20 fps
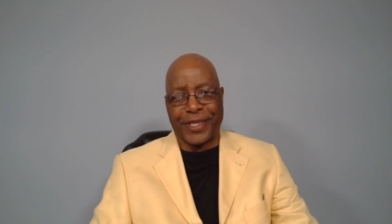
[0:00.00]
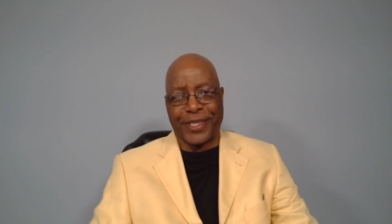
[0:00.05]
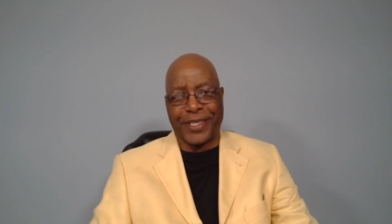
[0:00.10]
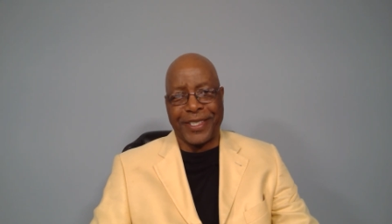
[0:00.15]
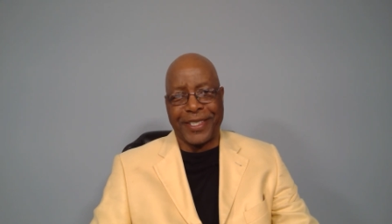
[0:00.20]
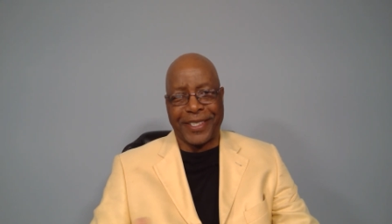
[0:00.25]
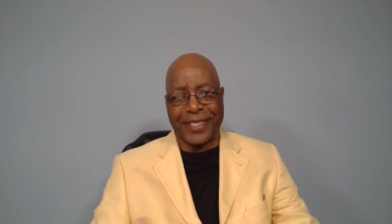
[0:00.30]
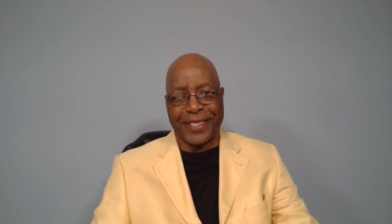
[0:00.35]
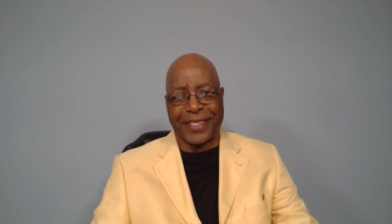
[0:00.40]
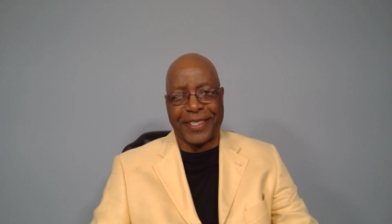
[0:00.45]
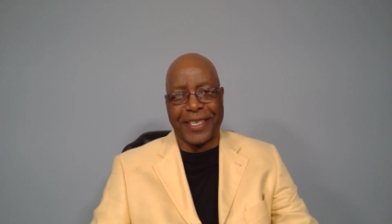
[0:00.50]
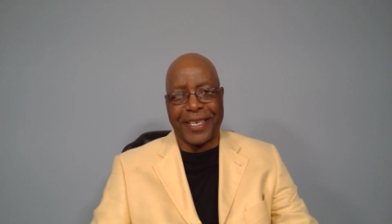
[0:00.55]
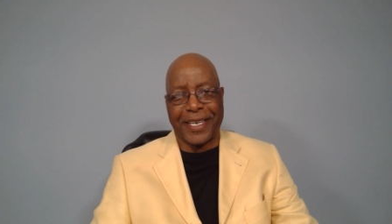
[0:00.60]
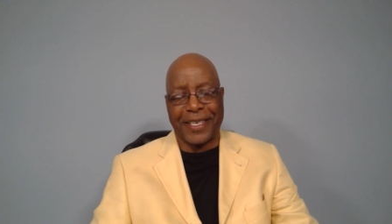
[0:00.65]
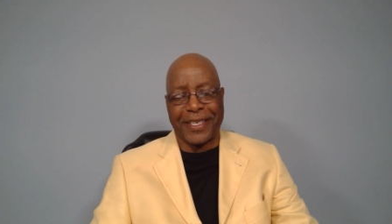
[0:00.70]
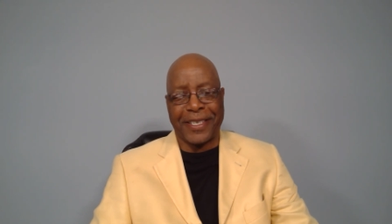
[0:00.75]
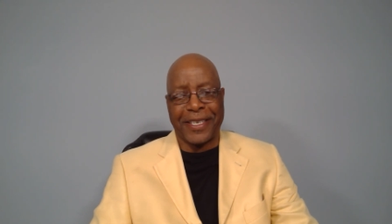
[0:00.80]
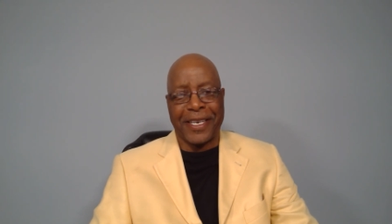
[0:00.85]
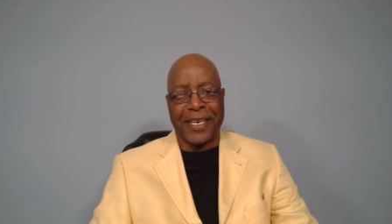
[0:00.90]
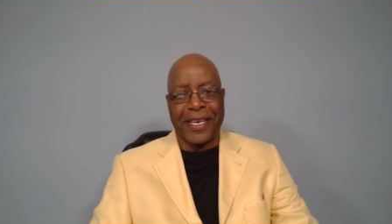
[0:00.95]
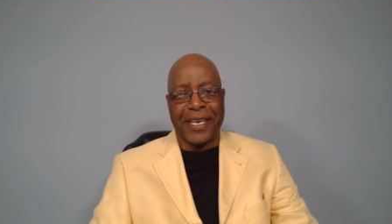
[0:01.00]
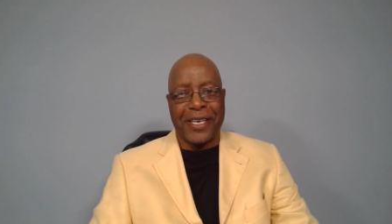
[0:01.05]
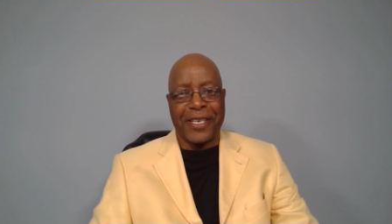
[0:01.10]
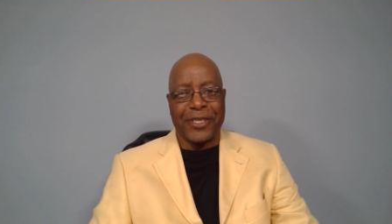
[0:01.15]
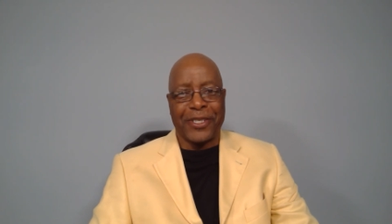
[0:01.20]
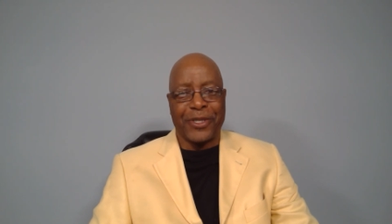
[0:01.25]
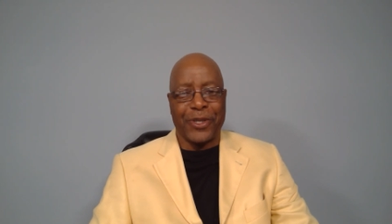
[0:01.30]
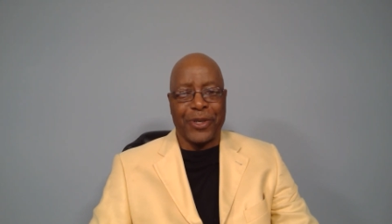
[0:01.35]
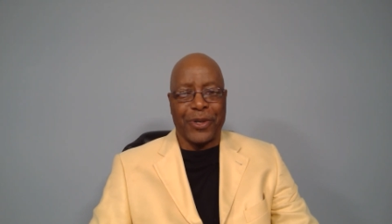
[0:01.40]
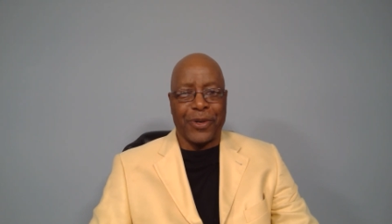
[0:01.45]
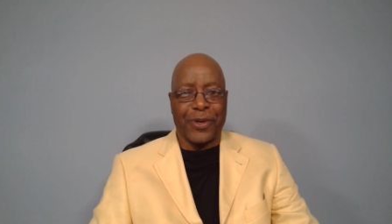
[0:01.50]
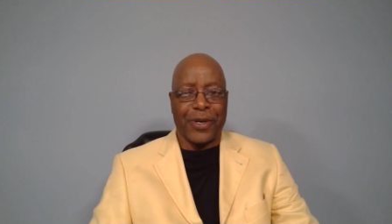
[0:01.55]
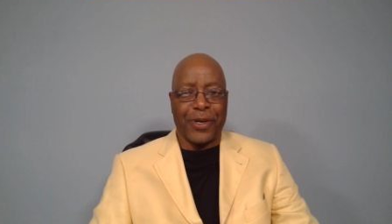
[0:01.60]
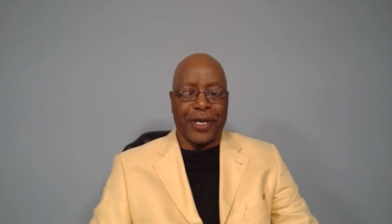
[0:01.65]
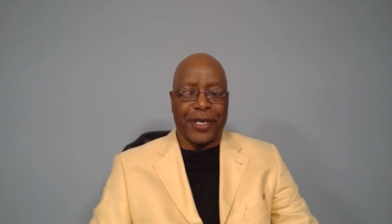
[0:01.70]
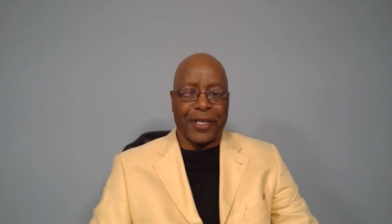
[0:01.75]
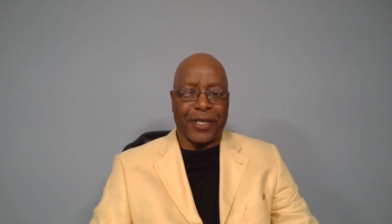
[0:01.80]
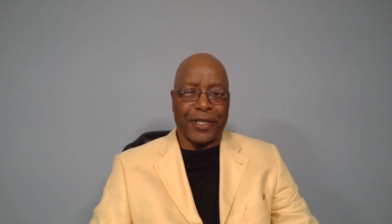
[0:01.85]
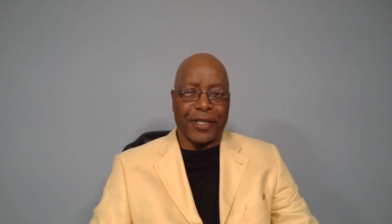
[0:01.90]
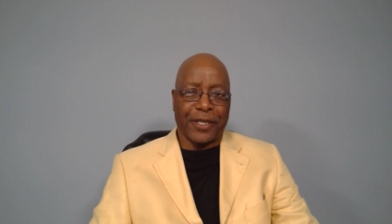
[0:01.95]
Jesus said to a,
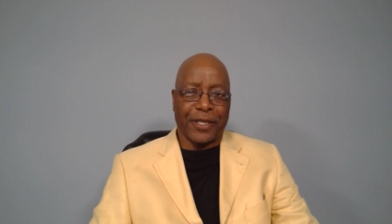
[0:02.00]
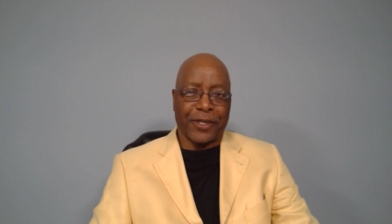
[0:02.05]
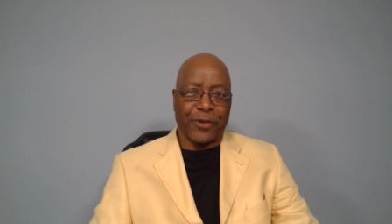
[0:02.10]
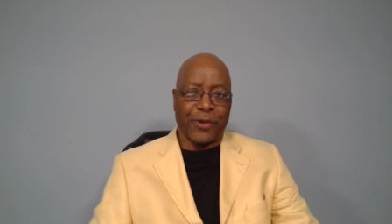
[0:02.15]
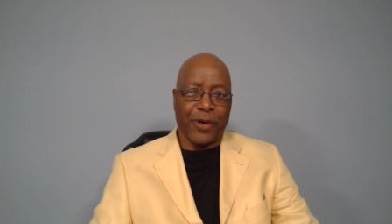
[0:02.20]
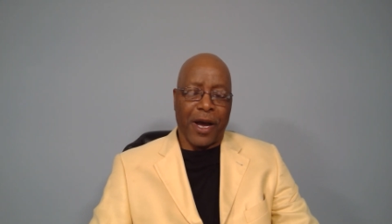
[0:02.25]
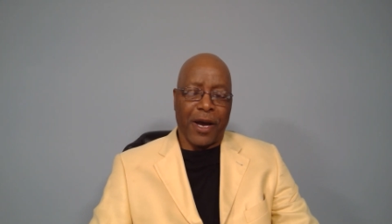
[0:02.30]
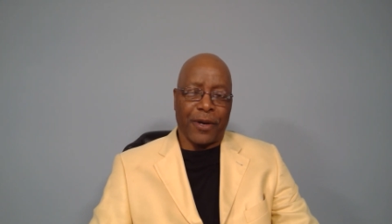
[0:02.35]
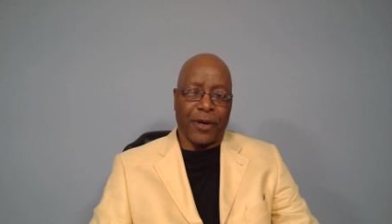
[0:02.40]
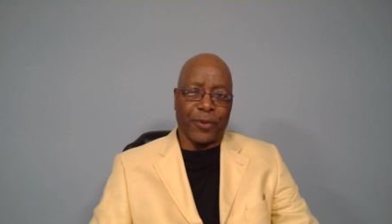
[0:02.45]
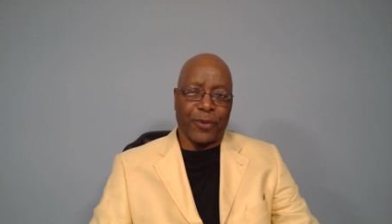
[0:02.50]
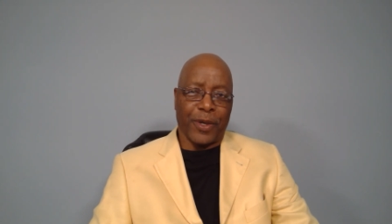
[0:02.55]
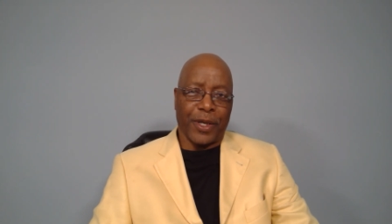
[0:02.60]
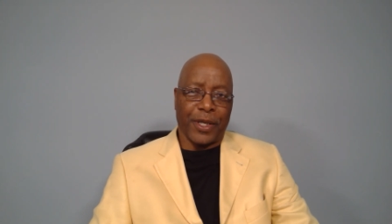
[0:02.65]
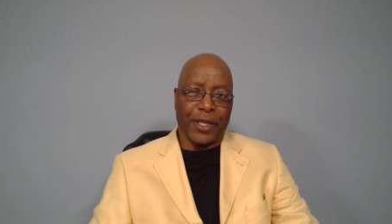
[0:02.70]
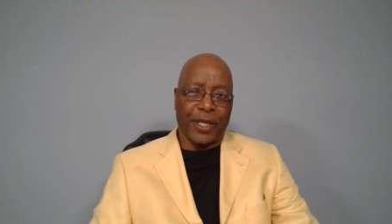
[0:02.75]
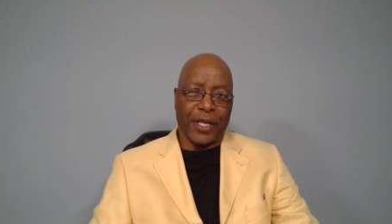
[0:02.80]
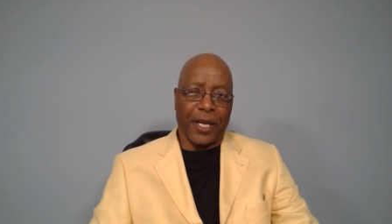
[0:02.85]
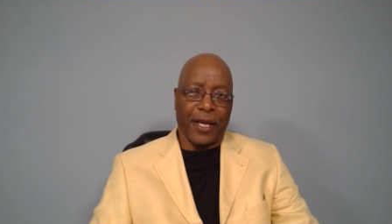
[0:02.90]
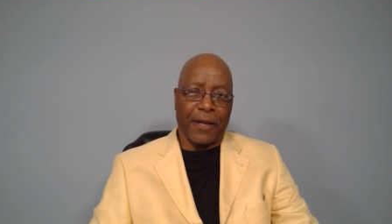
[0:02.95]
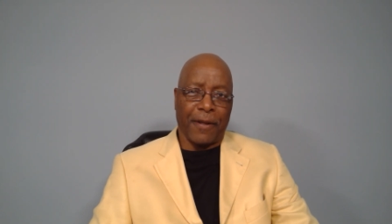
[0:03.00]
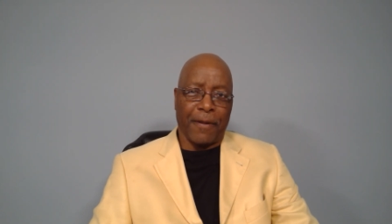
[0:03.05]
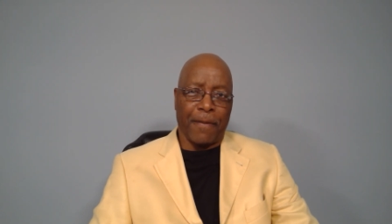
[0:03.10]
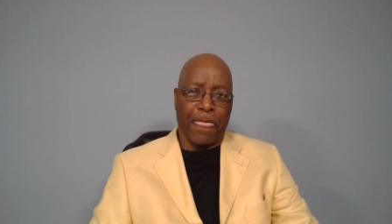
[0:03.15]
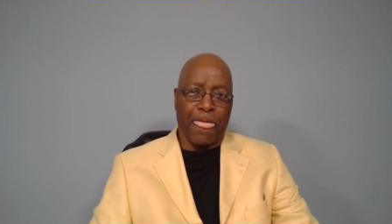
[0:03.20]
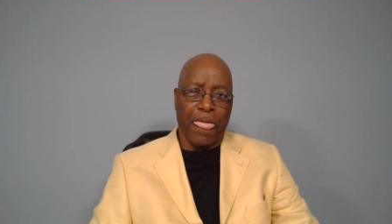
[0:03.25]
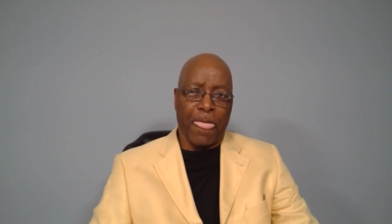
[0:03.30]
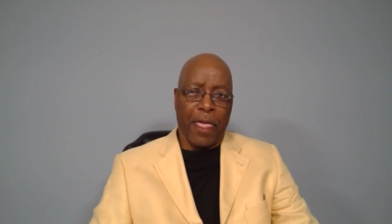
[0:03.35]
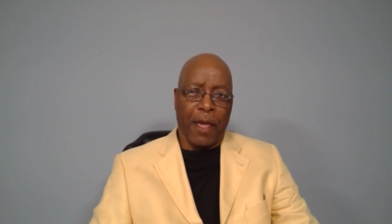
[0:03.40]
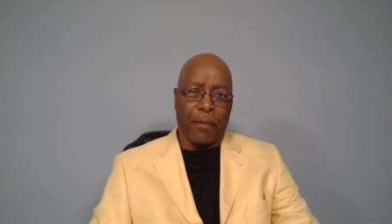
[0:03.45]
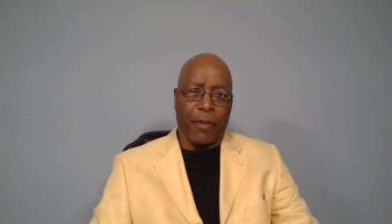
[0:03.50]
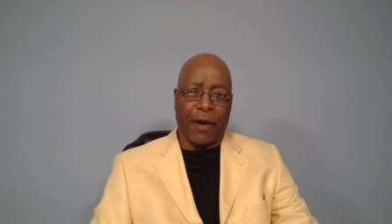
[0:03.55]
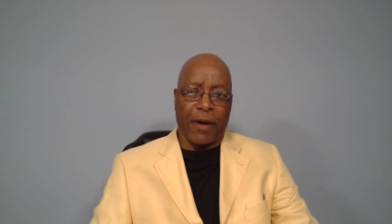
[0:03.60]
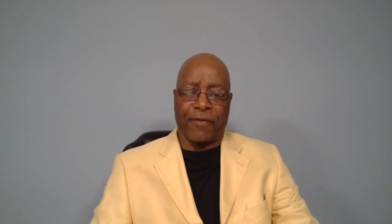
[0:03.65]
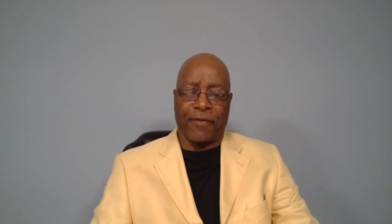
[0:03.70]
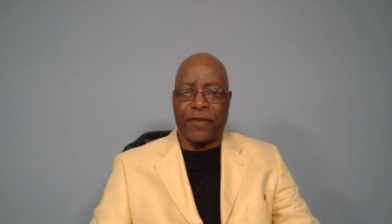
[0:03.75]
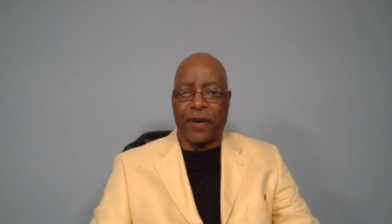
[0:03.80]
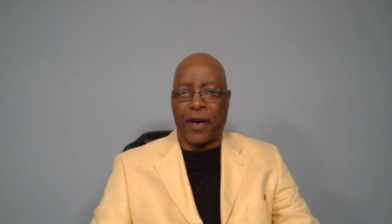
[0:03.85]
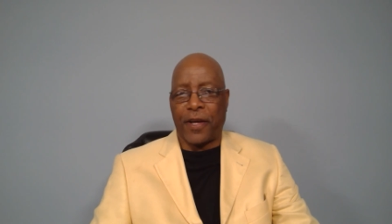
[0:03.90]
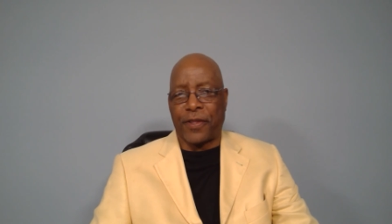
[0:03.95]
uh, a crowd one day, My
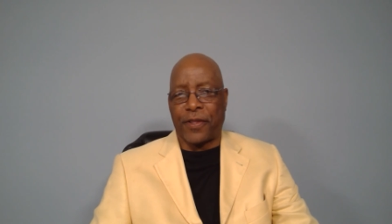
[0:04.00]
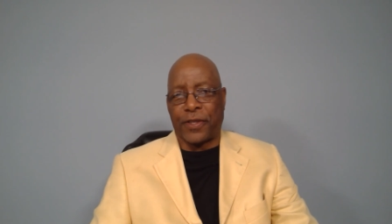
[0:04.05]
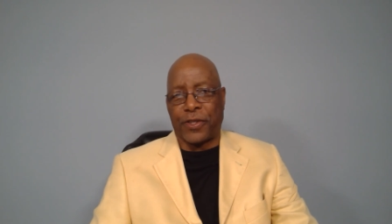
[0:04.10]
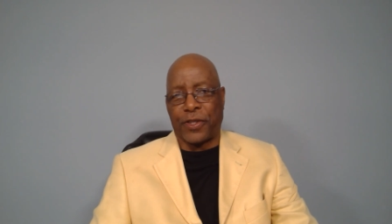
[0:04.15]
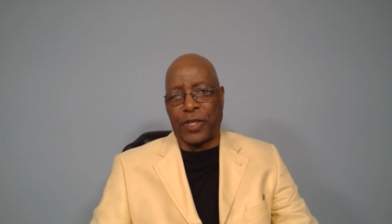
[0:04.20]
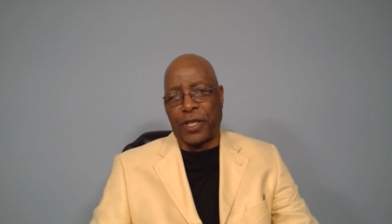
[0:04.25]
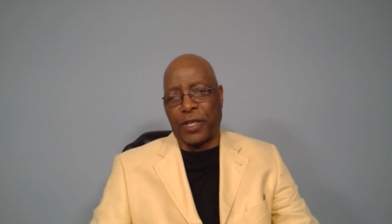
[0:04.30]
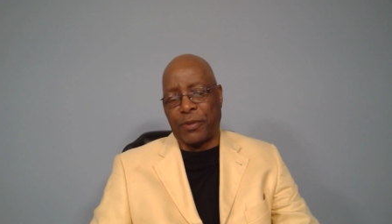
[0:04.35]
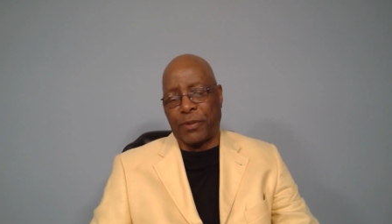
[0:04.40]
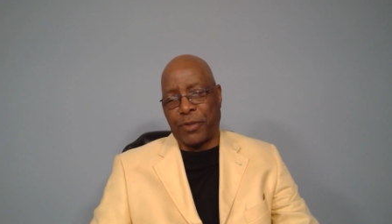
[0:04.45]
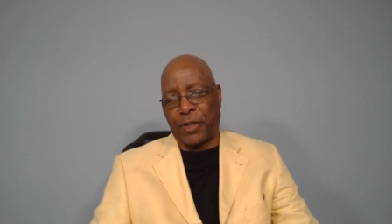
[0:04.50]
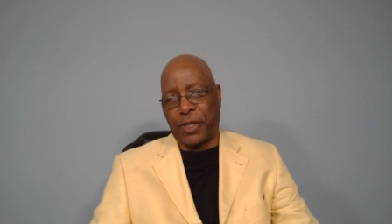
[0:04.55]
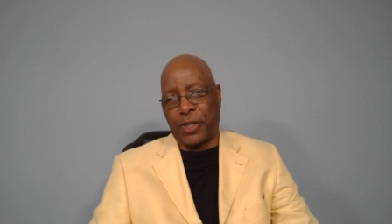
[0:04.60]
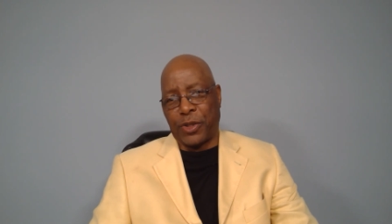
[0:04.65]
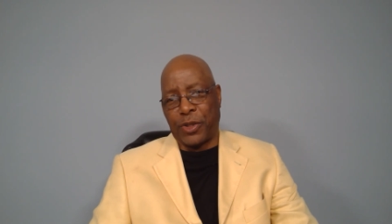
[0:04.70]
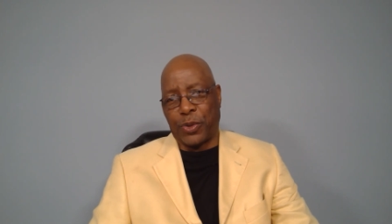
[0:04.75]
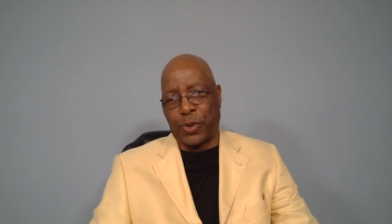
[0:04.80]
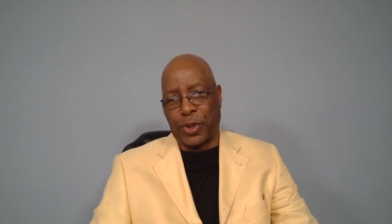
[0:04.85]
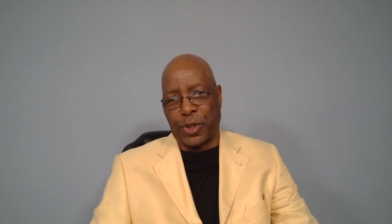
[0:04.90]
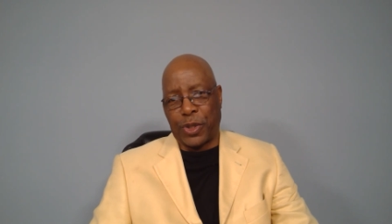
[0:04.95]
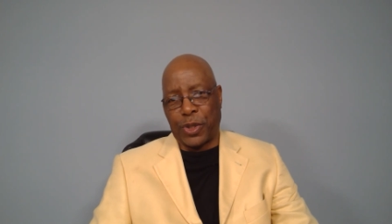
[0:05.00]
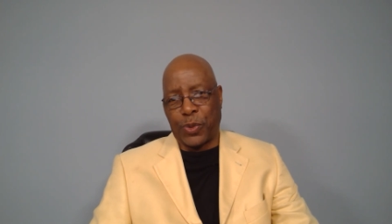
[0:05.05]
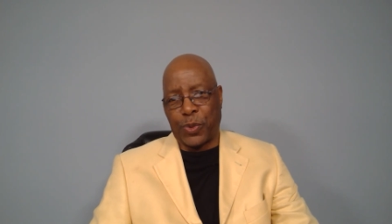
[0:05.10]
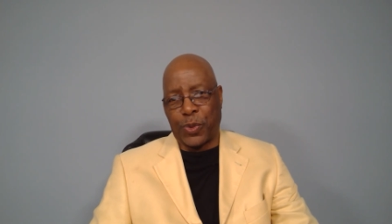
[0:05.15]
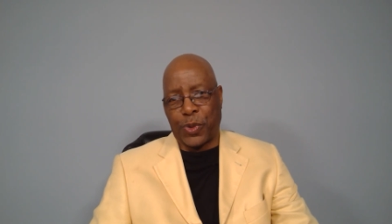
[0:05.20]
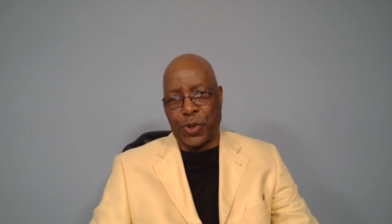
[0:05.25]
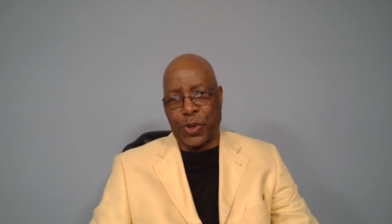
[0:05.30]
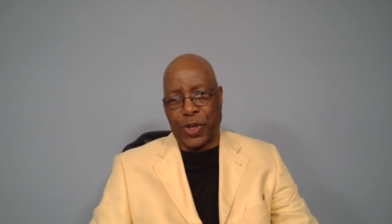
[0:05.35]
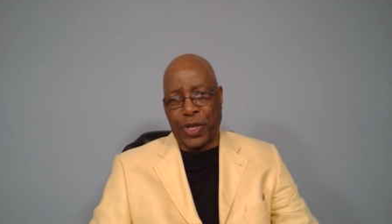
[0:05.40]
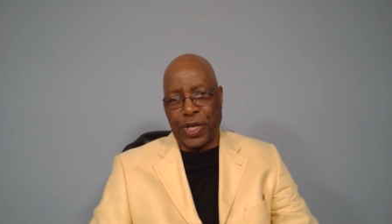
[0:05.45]
Father's in me doing the work.